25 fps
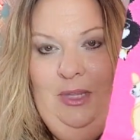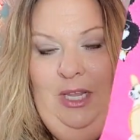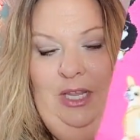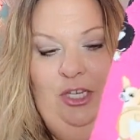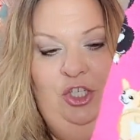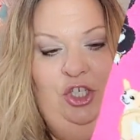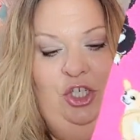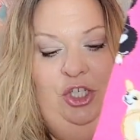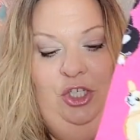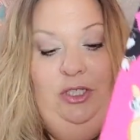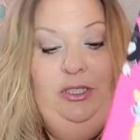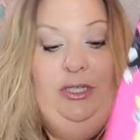
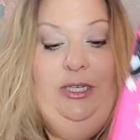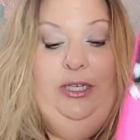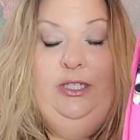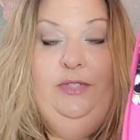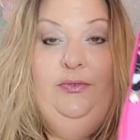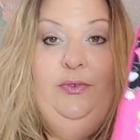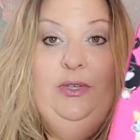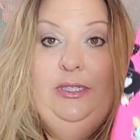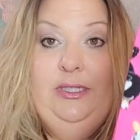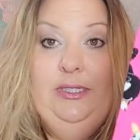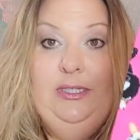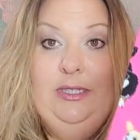And she just
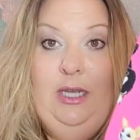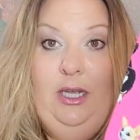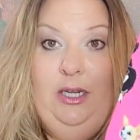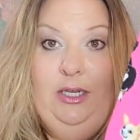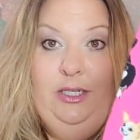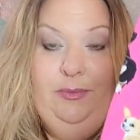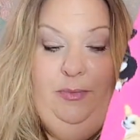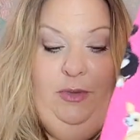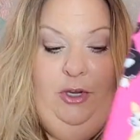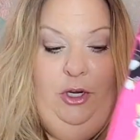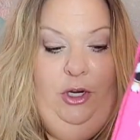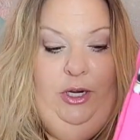likes fun
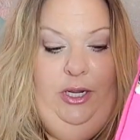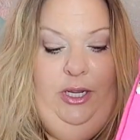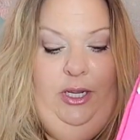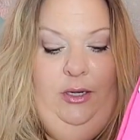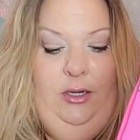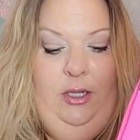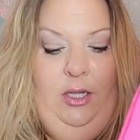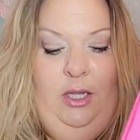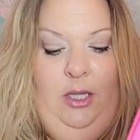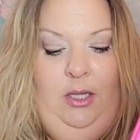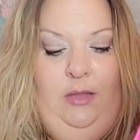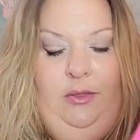socks,
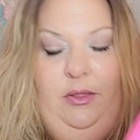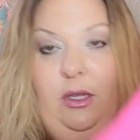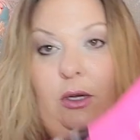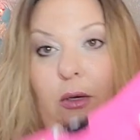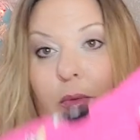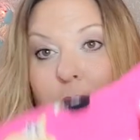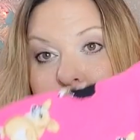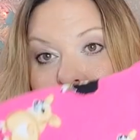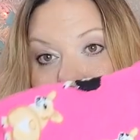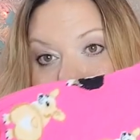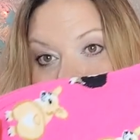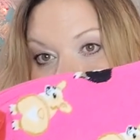period.
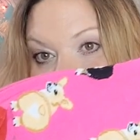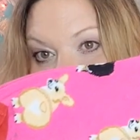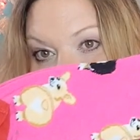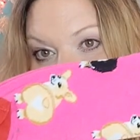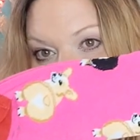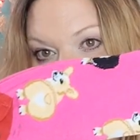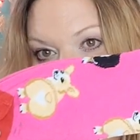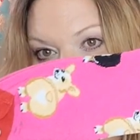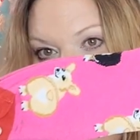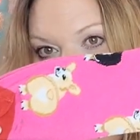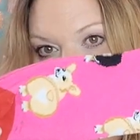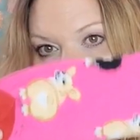They'll be
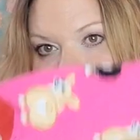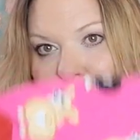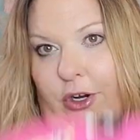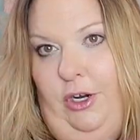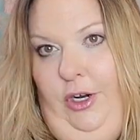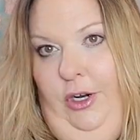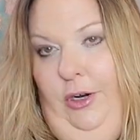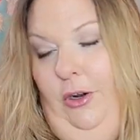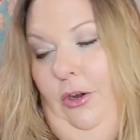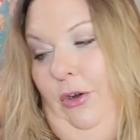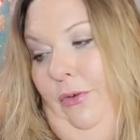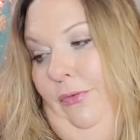too big for
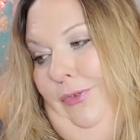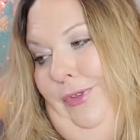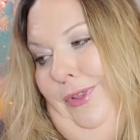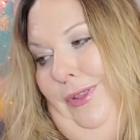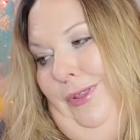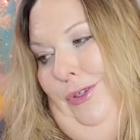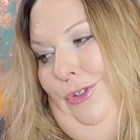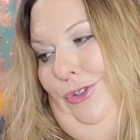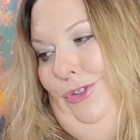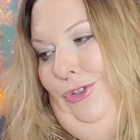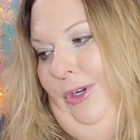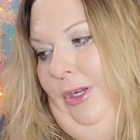her.
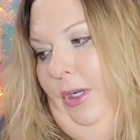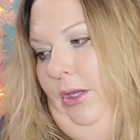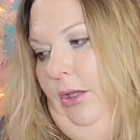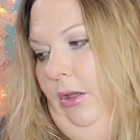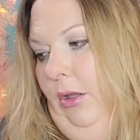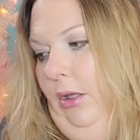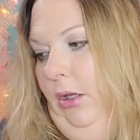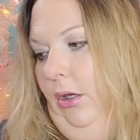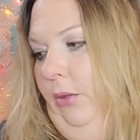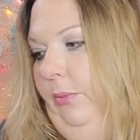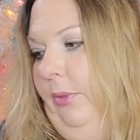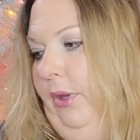Hopefully they'll shrink
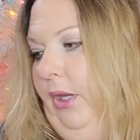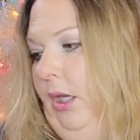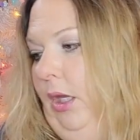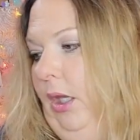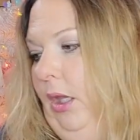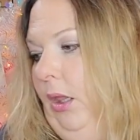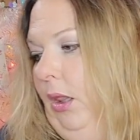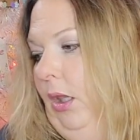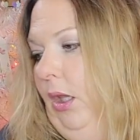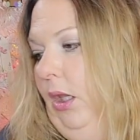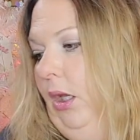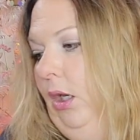a little bit
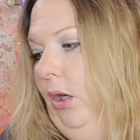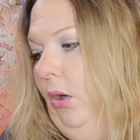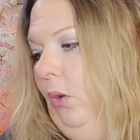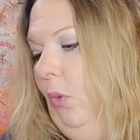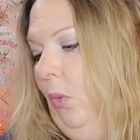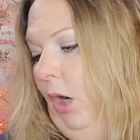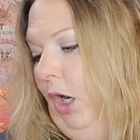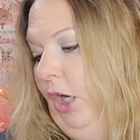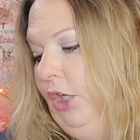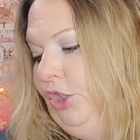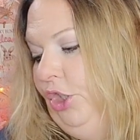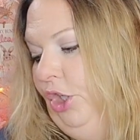in the
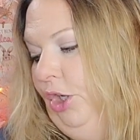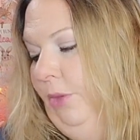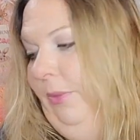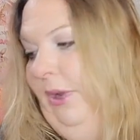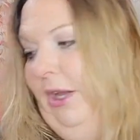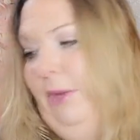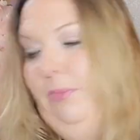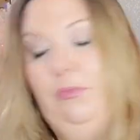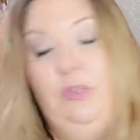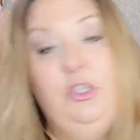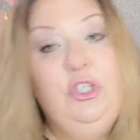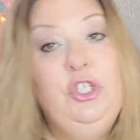washer,
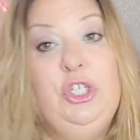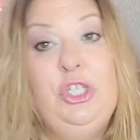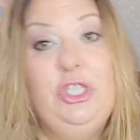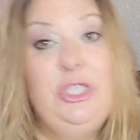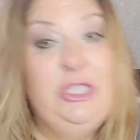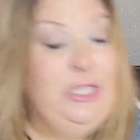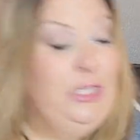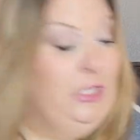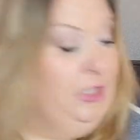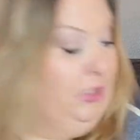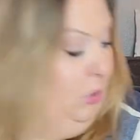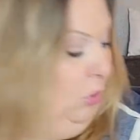but she
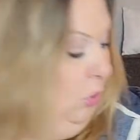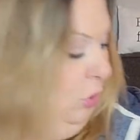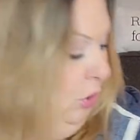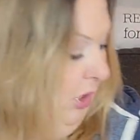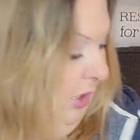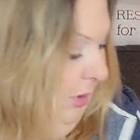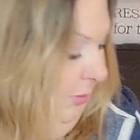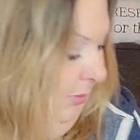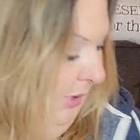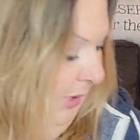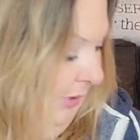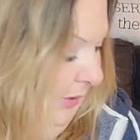just likes
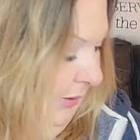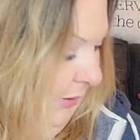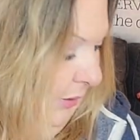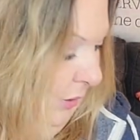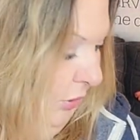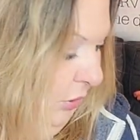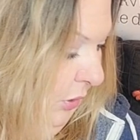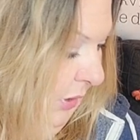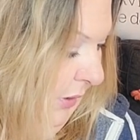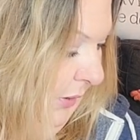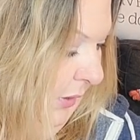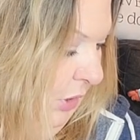corgi butts,
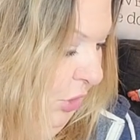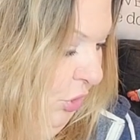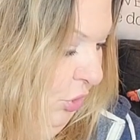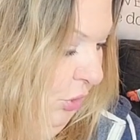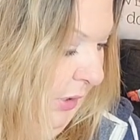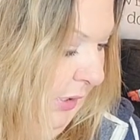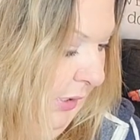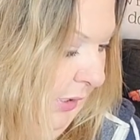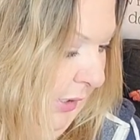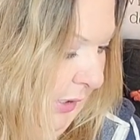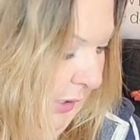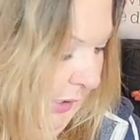so I think
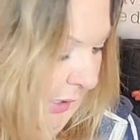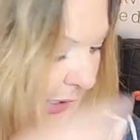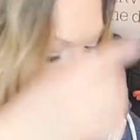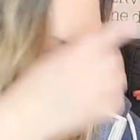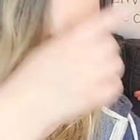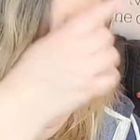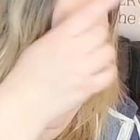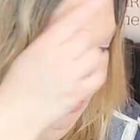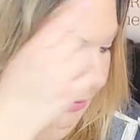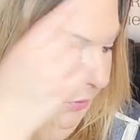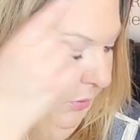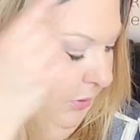she'll get a kick
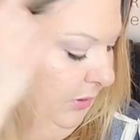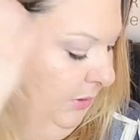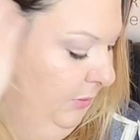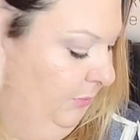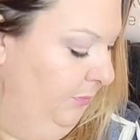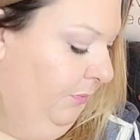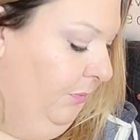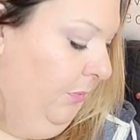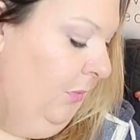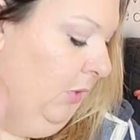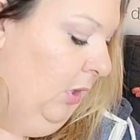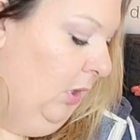out of those.
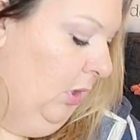